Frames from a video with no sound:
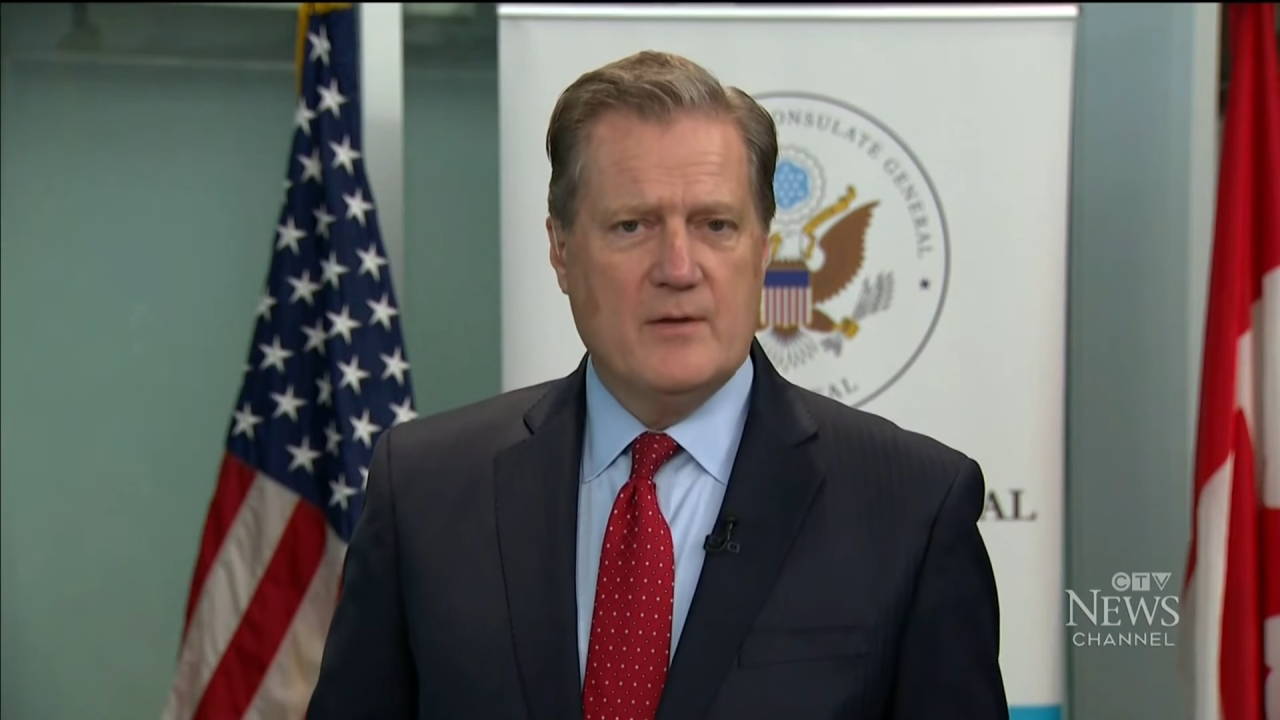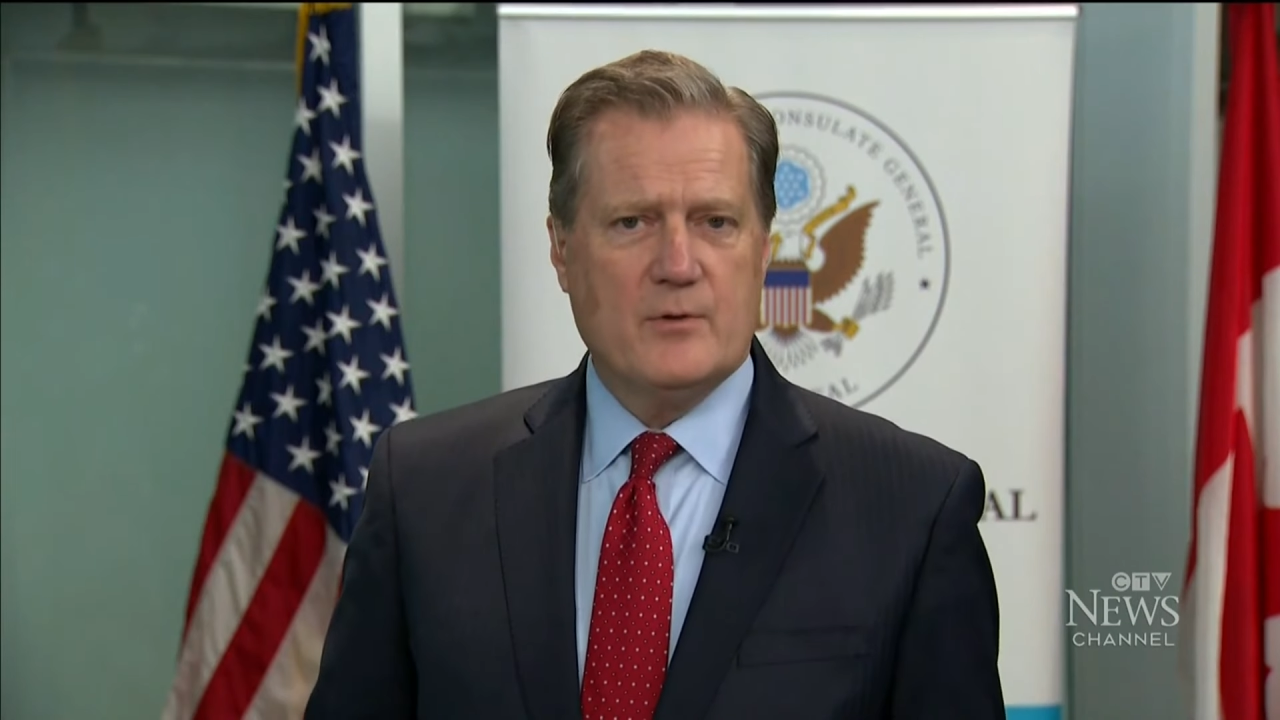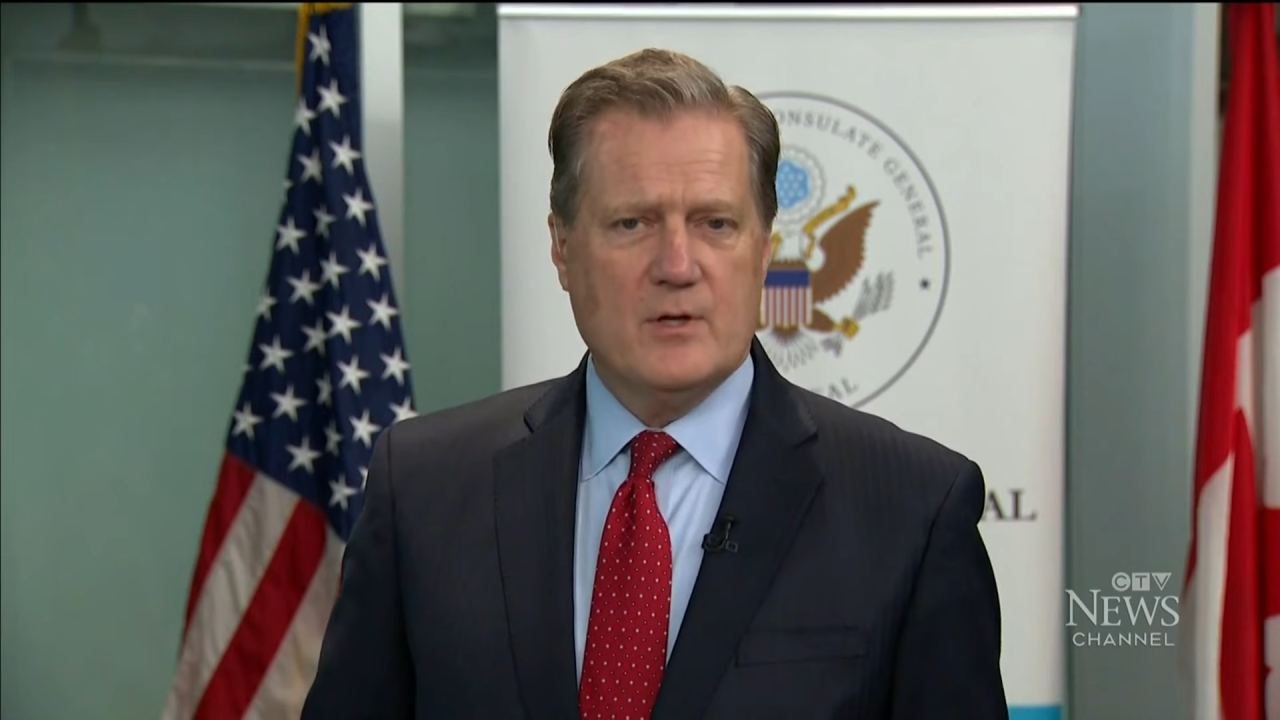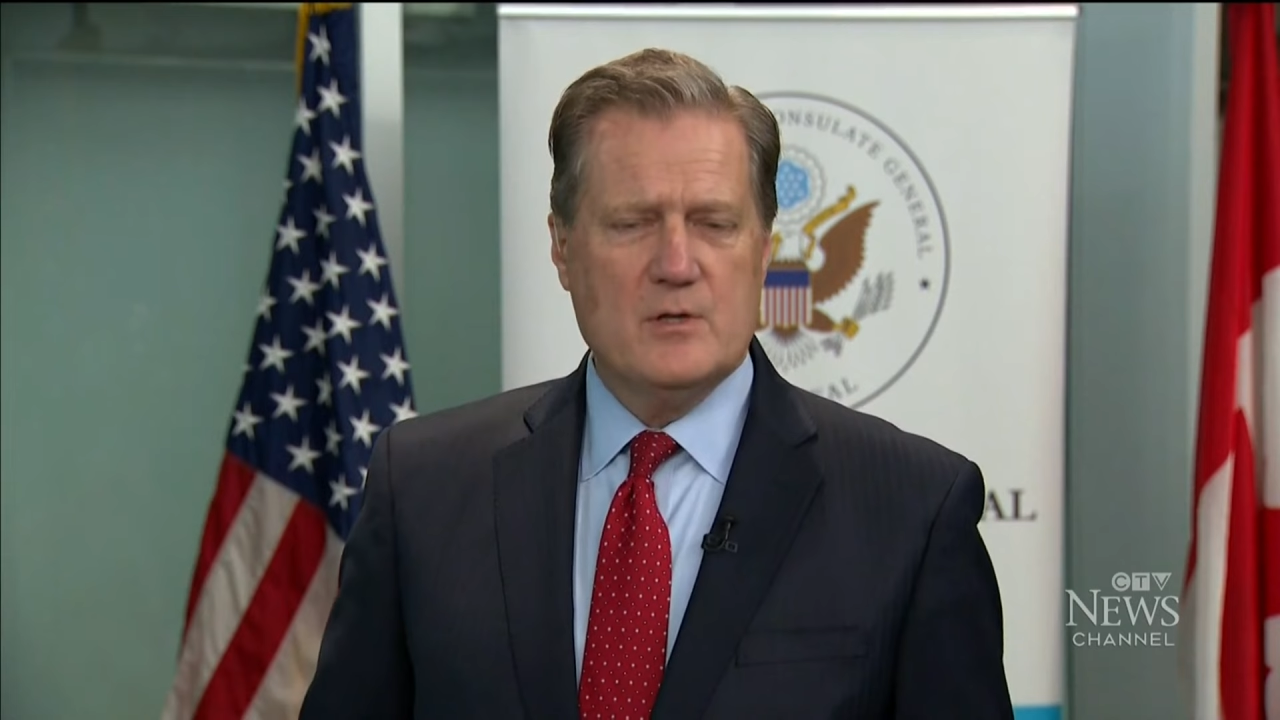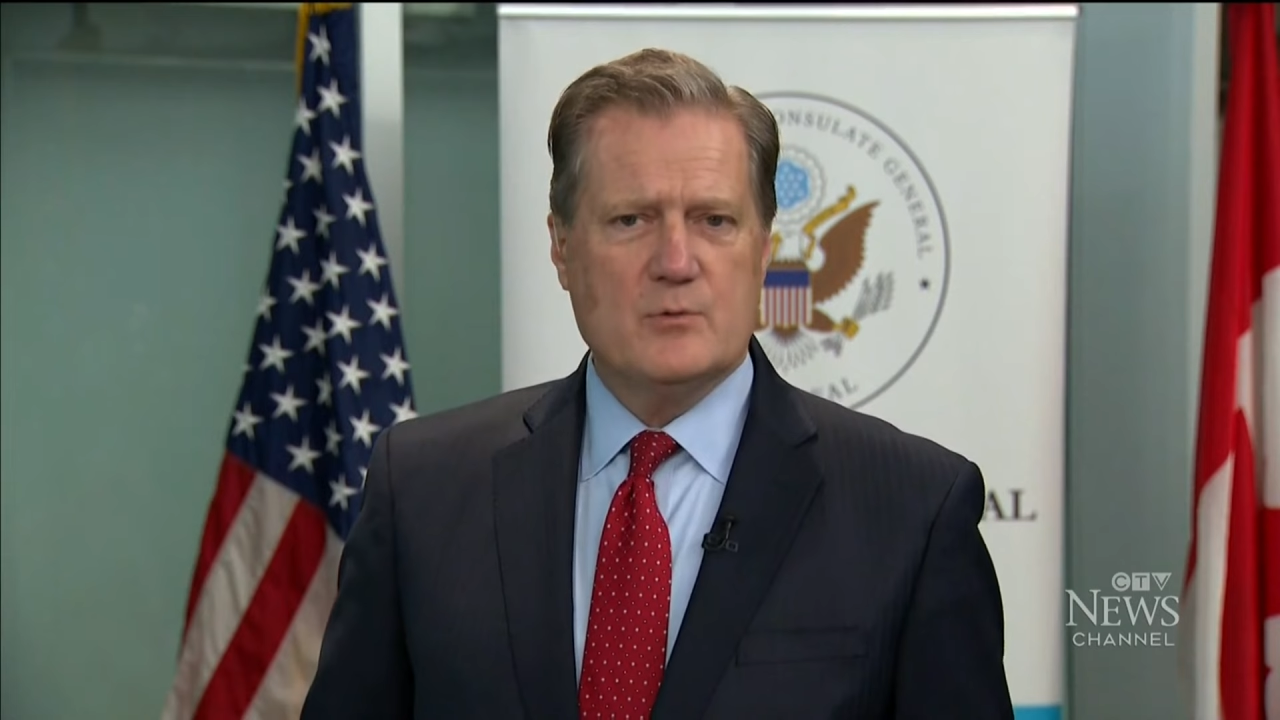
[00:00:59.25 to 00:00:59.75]

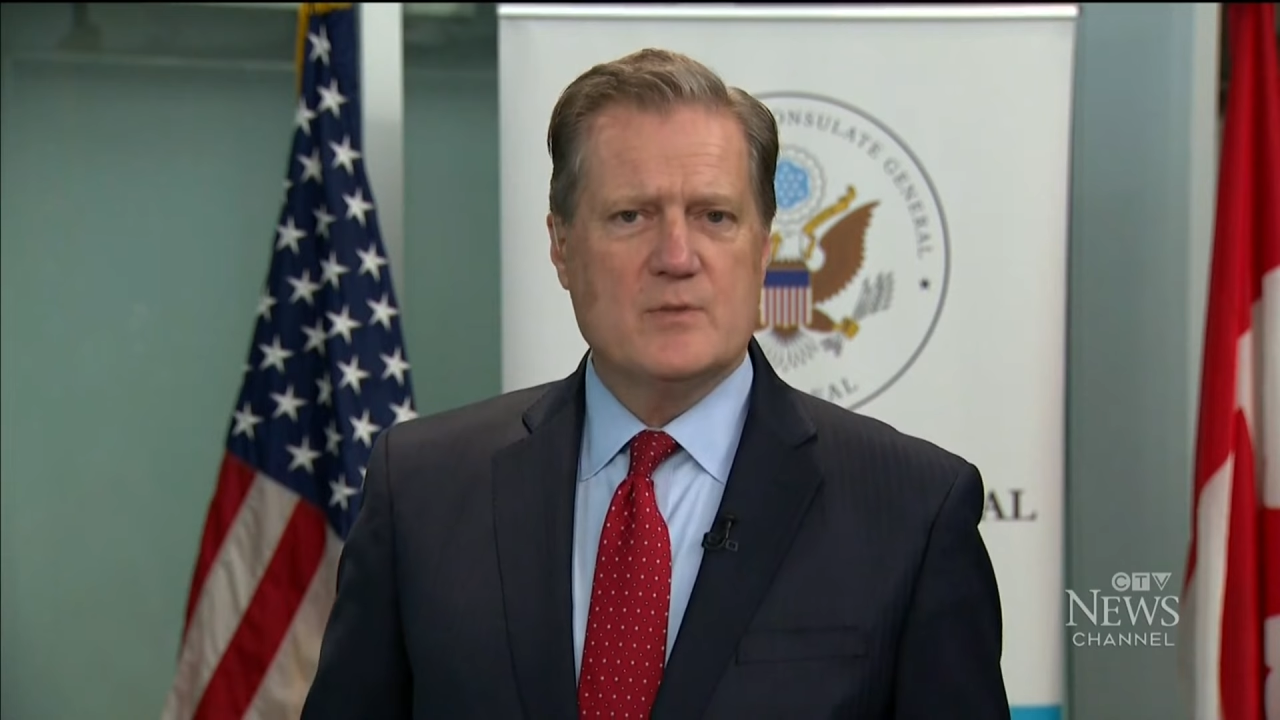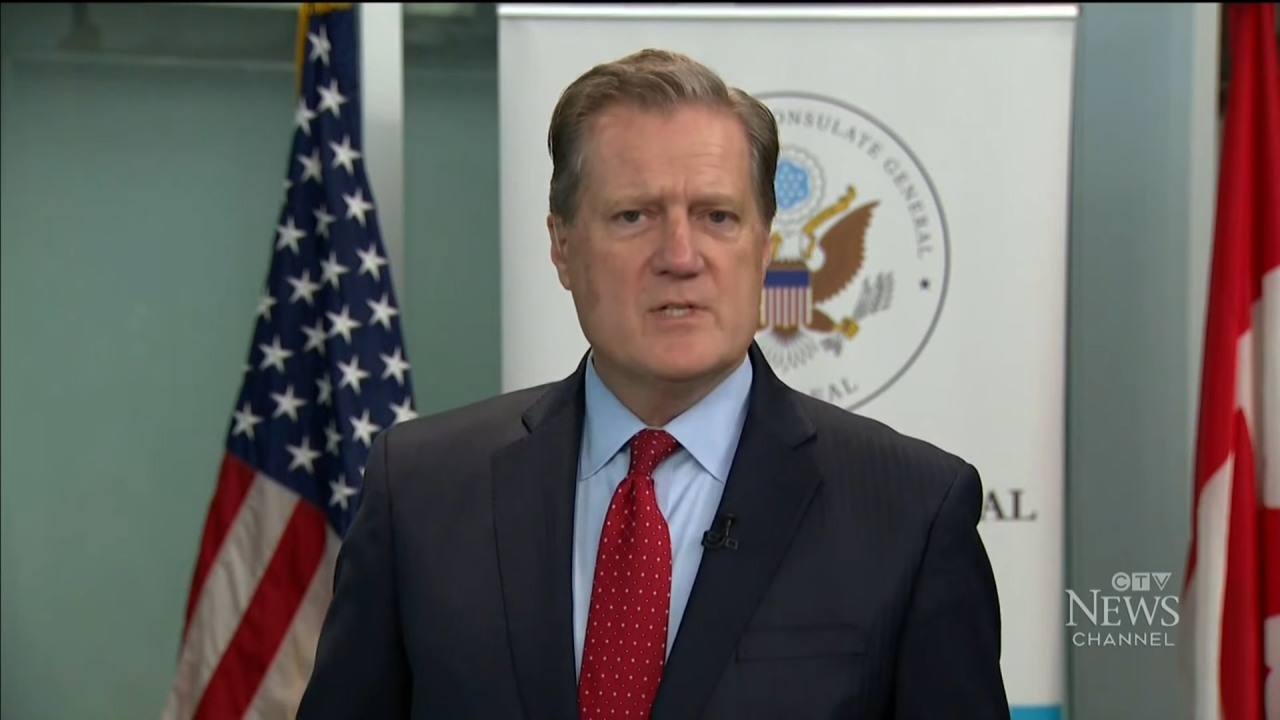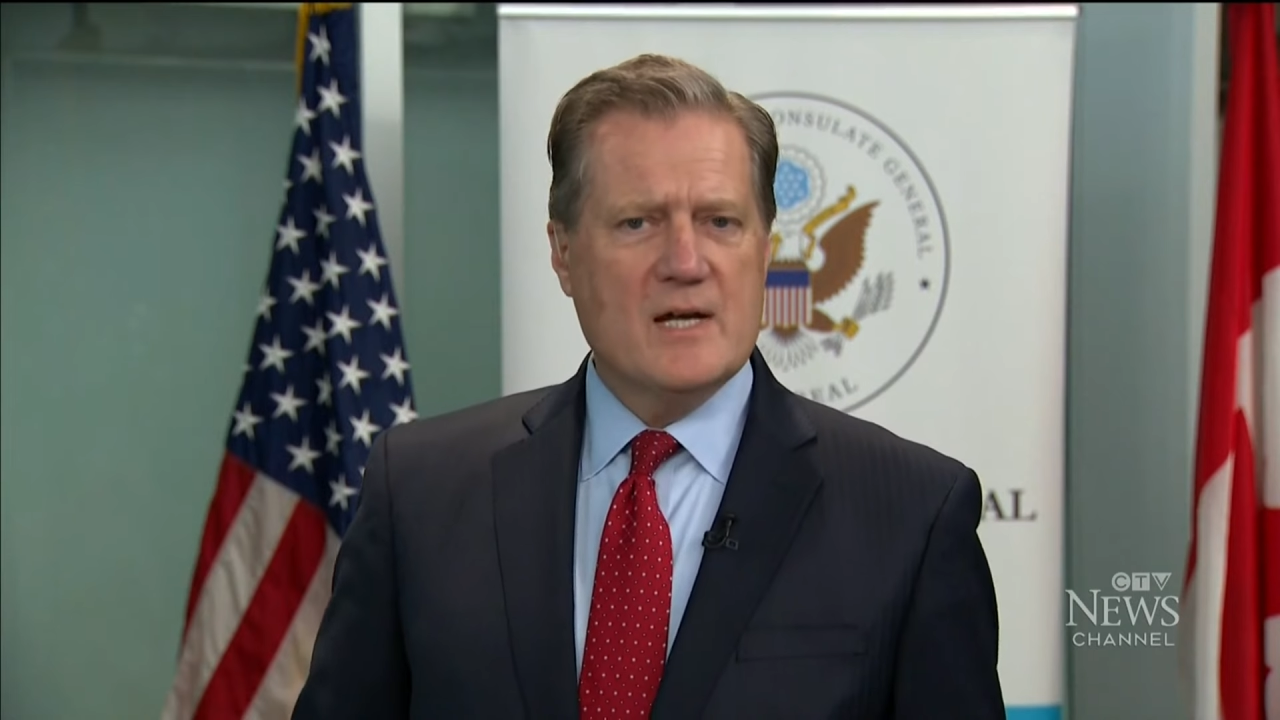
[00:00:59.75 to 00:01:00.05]
other countries,